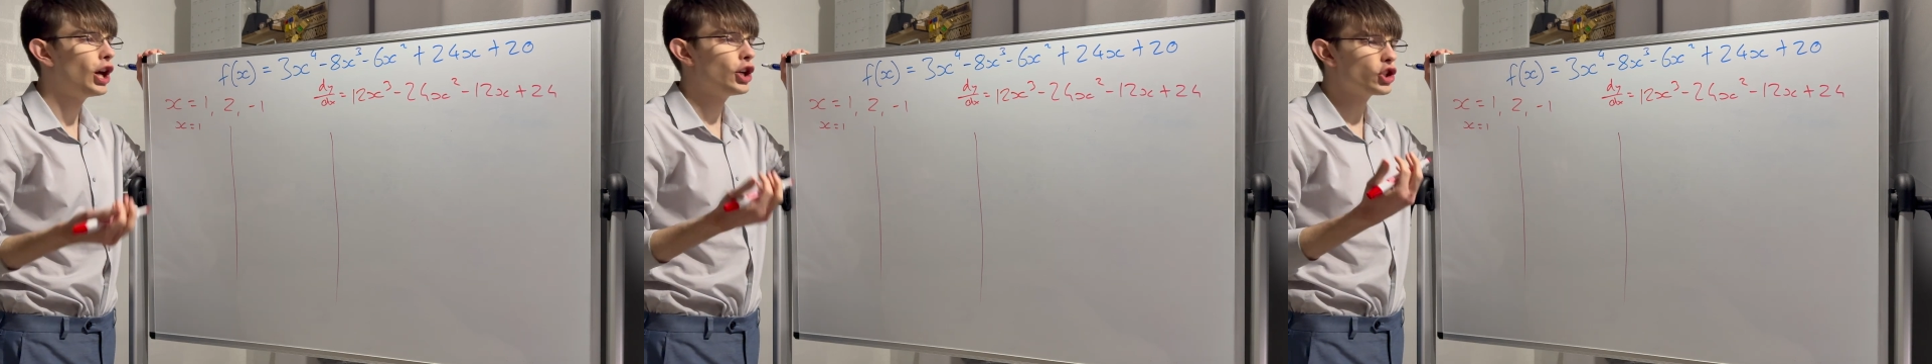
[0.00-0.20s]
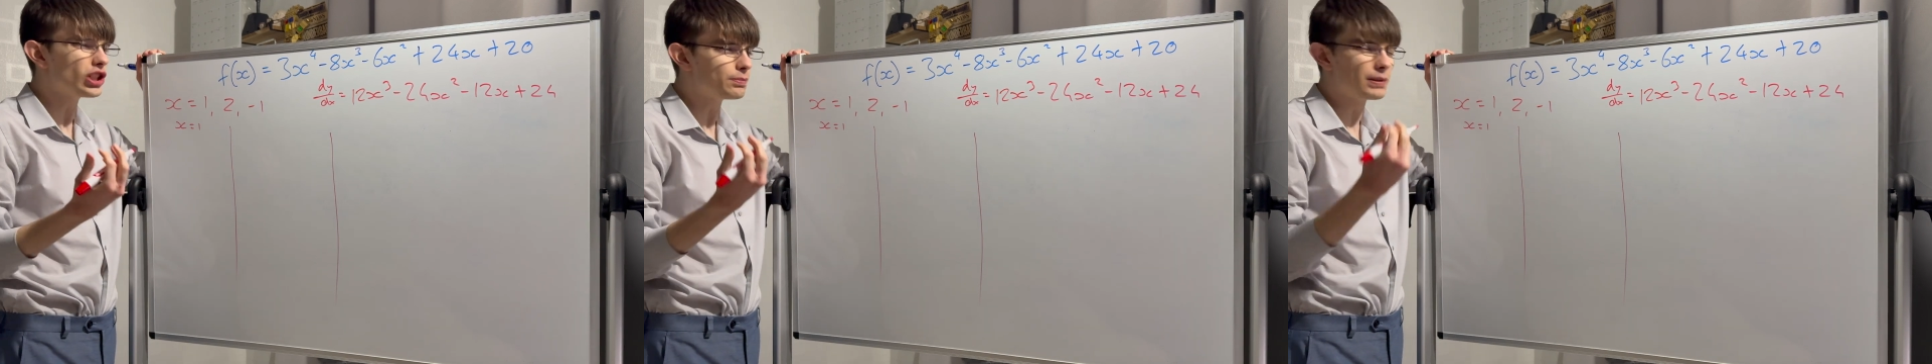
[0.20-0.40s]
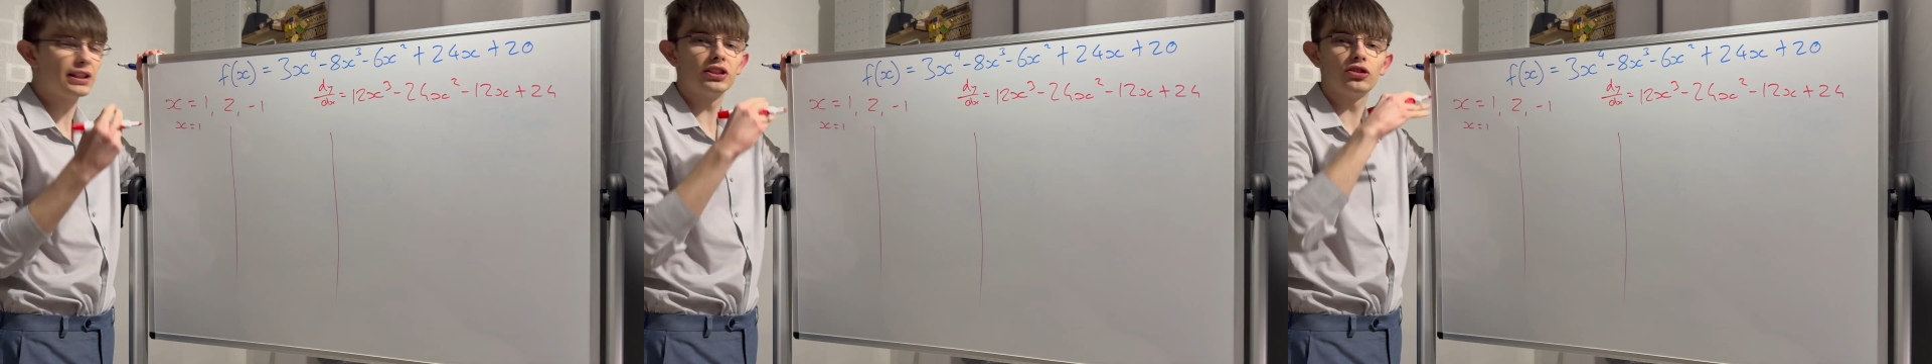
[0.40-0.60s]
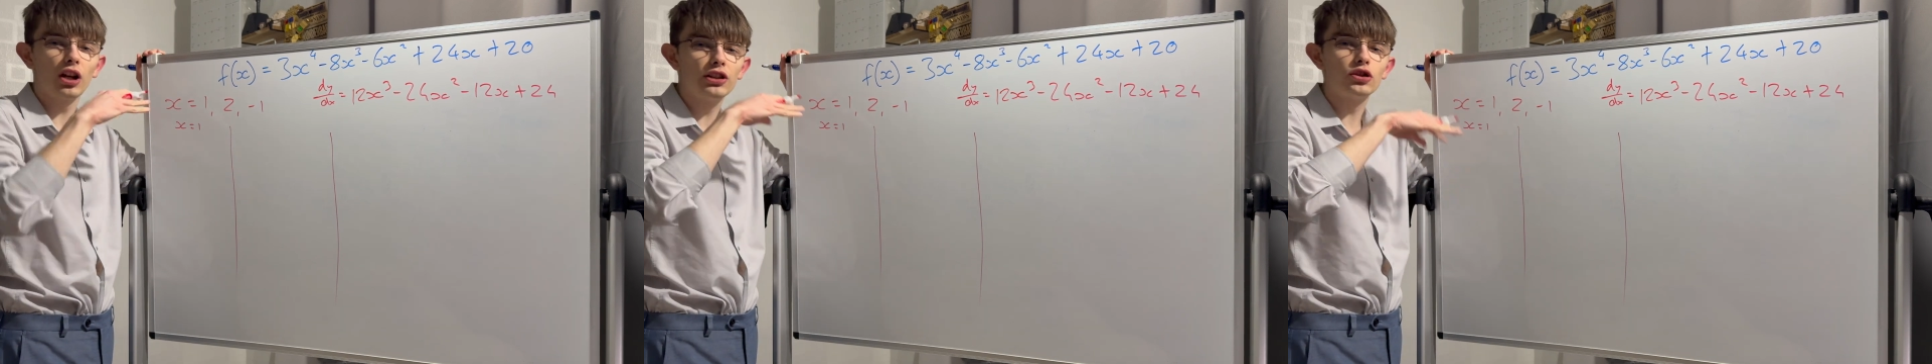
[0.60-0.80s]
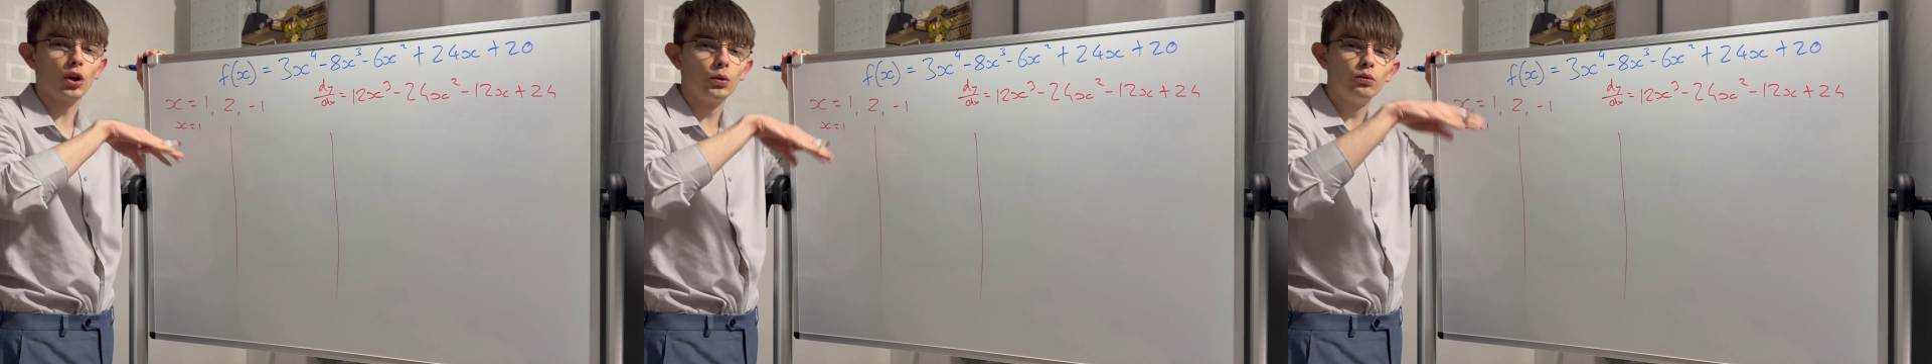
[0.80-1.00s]
just because I
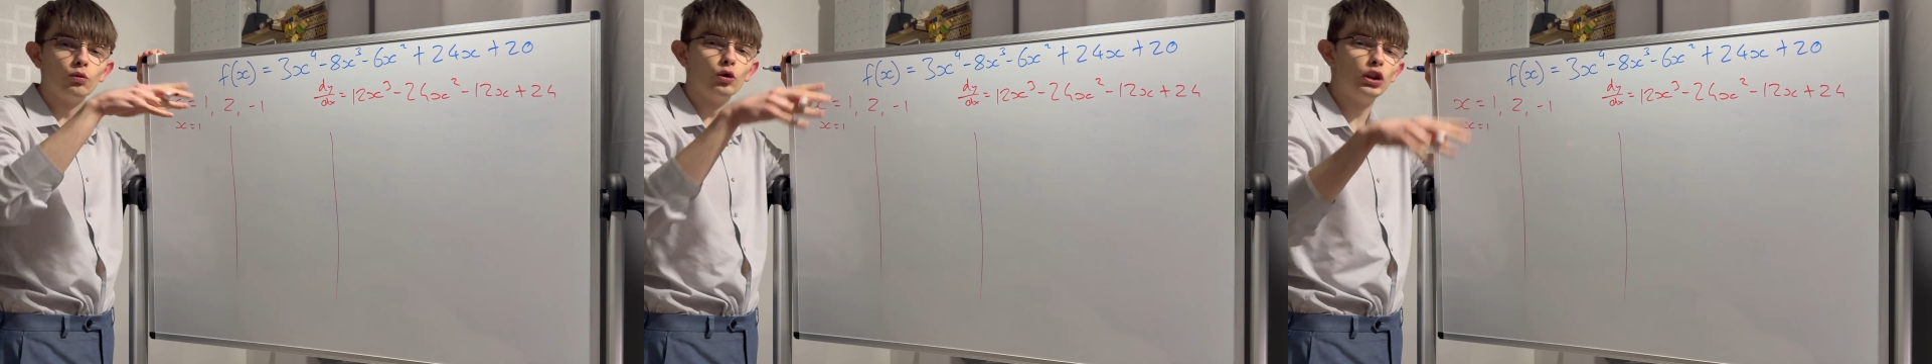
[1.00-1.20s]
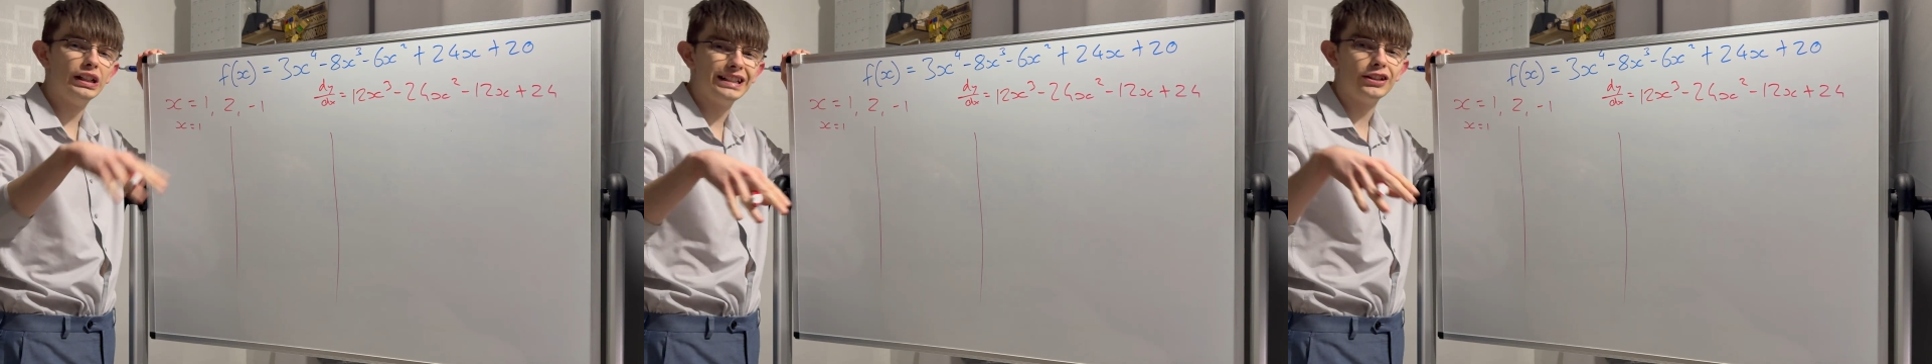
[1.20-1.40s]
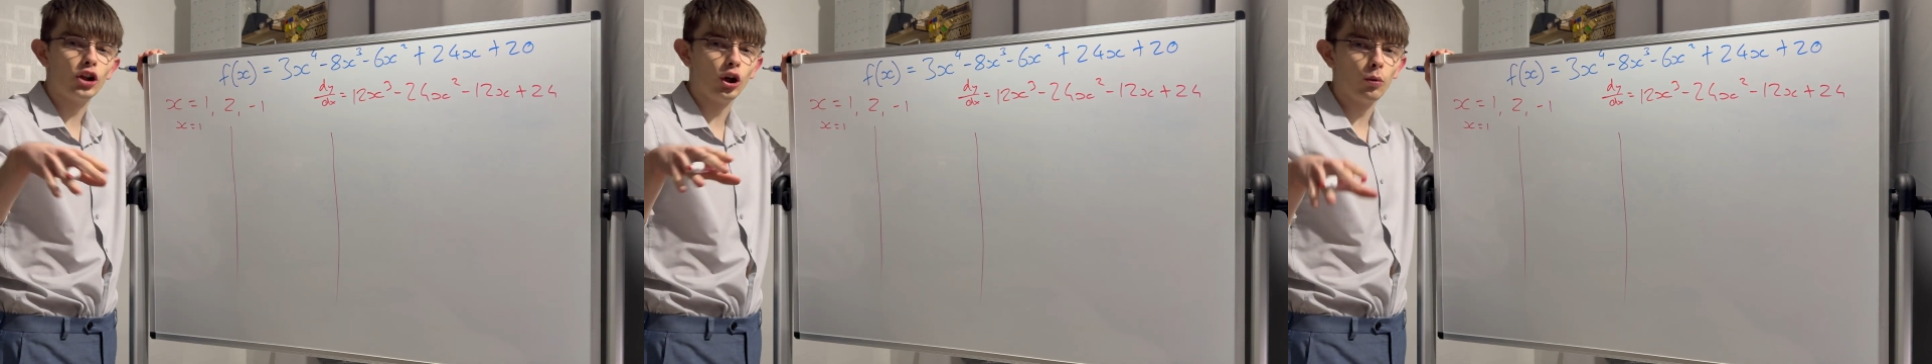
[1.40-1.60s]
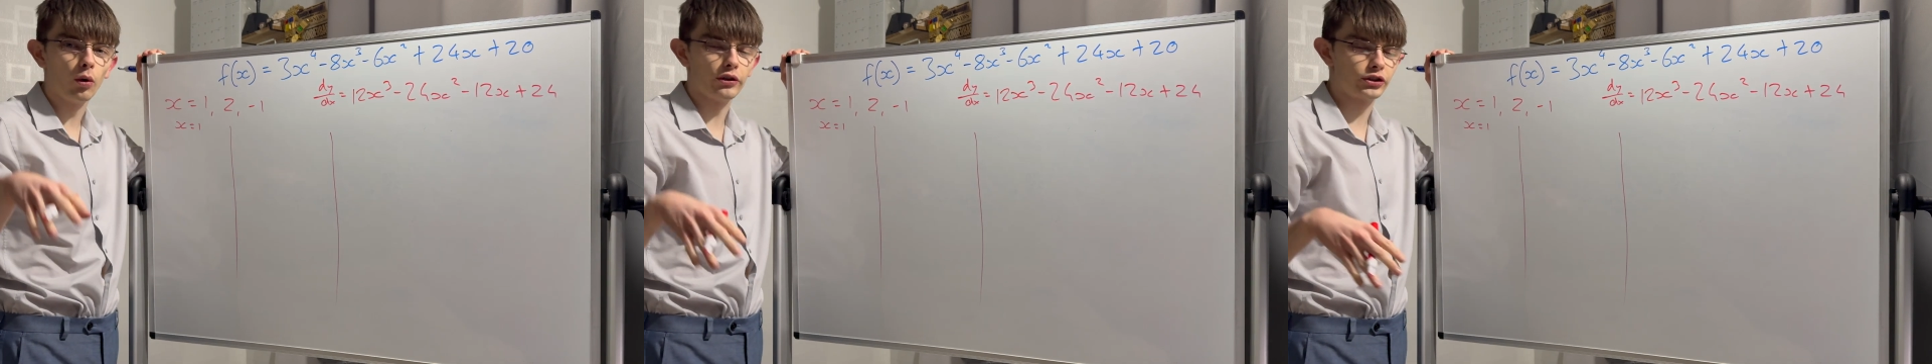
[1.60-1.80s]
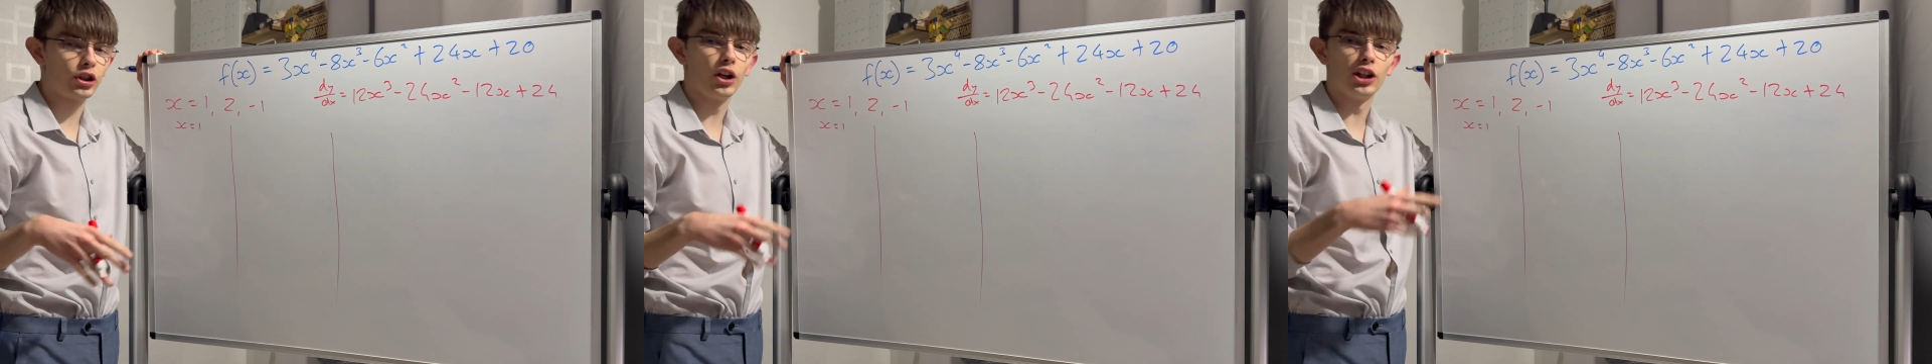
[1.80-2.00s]
don't really know
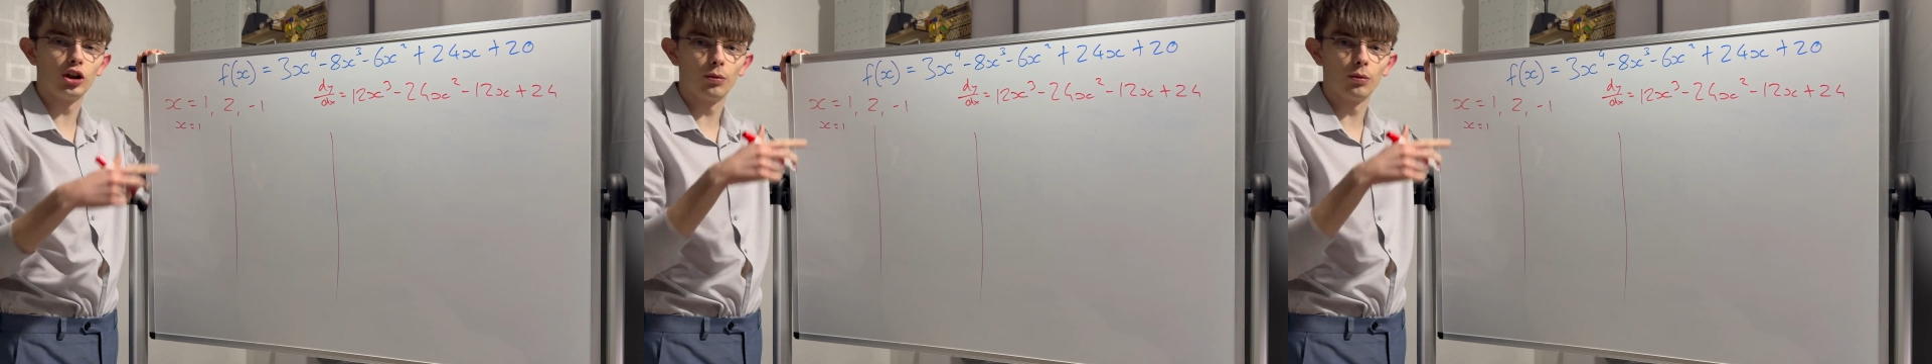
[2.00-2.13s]
what's going